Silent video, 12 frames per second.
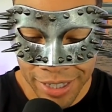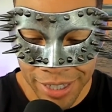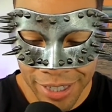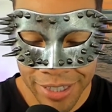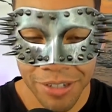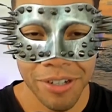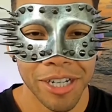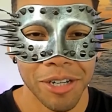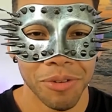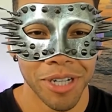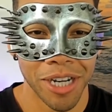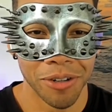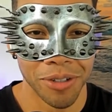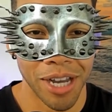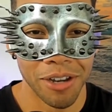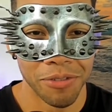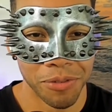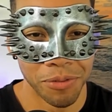Is there anyone in your
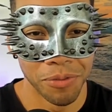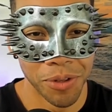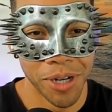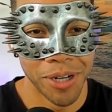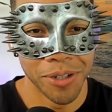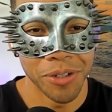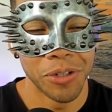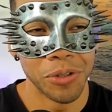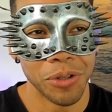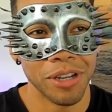life who,